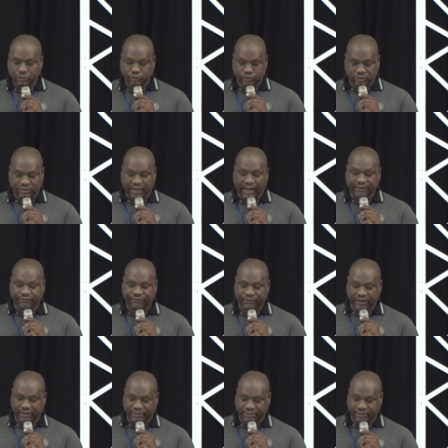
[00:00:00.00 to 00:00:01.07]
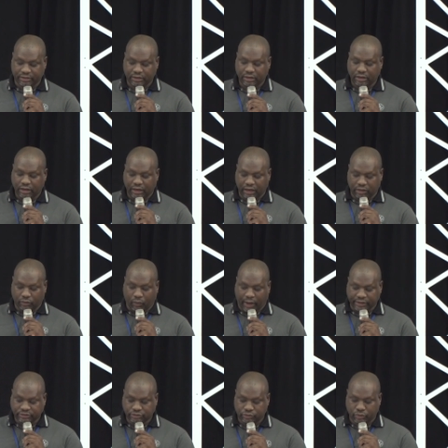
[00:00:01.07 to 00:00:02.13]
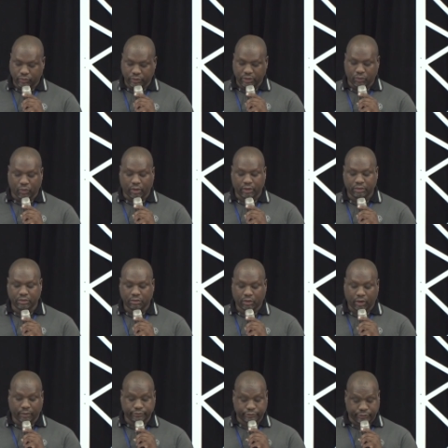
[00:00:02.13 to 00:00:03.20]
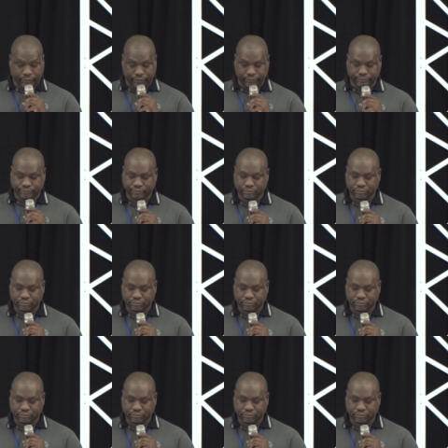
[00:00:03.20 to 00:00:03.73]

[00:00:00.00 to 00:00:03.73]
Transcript: Just have faith and watch the reward comes through.